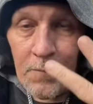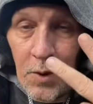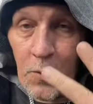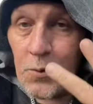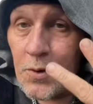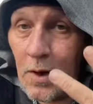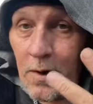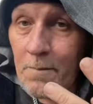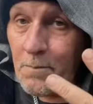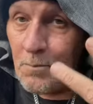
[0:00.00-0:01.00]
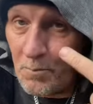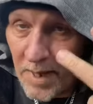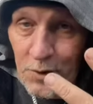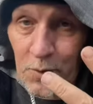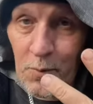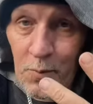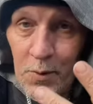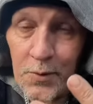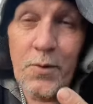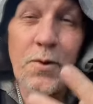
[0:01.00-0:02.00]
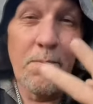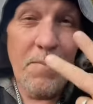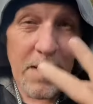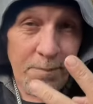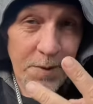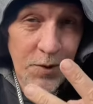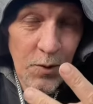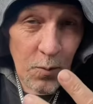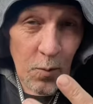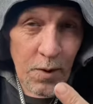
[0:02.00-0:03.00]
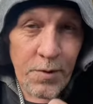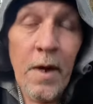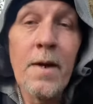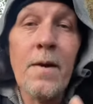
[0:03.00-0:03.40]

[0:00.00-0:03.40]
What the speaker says: Those are magical words. Those are metaphysical words.